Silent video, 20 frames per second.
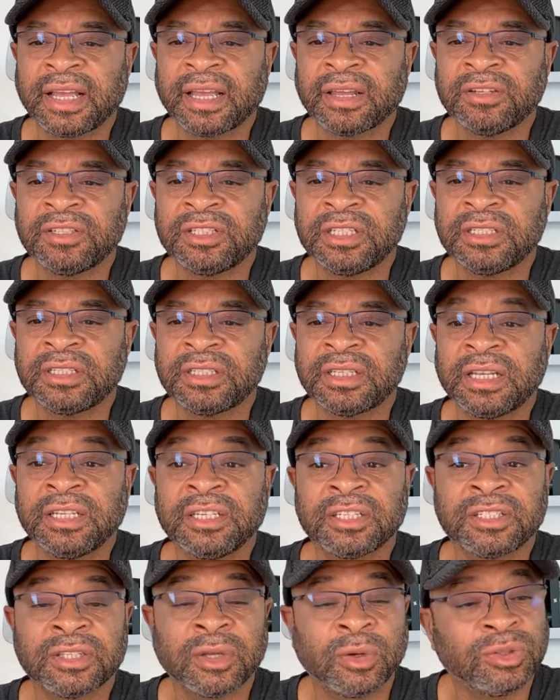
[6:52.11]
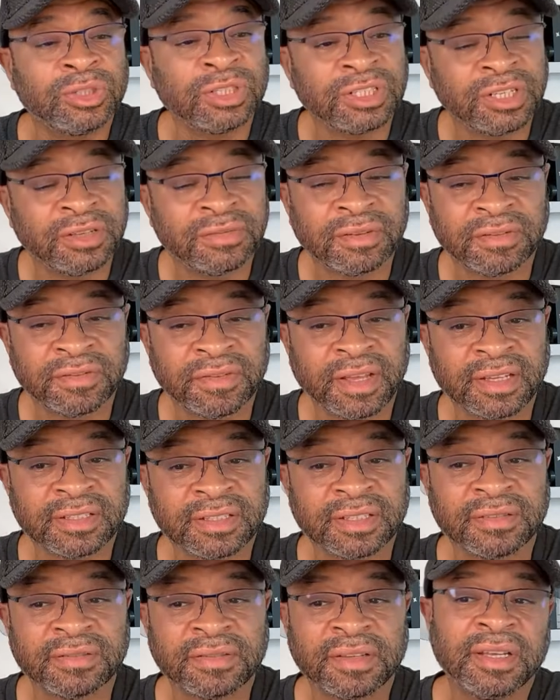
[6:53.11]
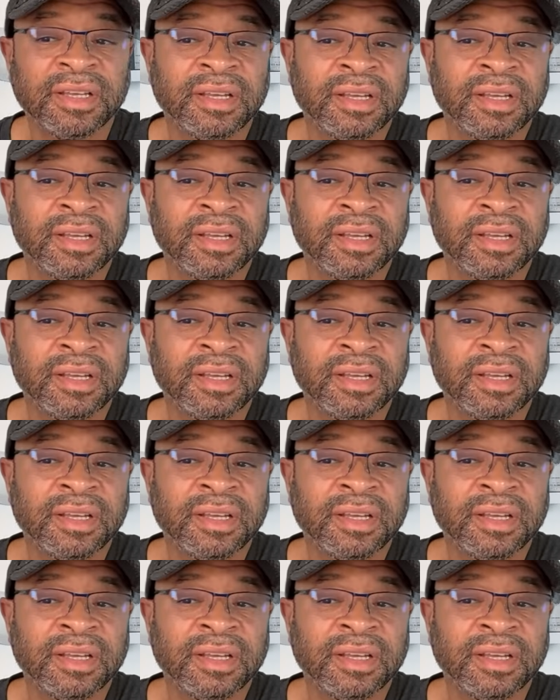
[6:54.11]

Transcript: analgesic, and dissociative effects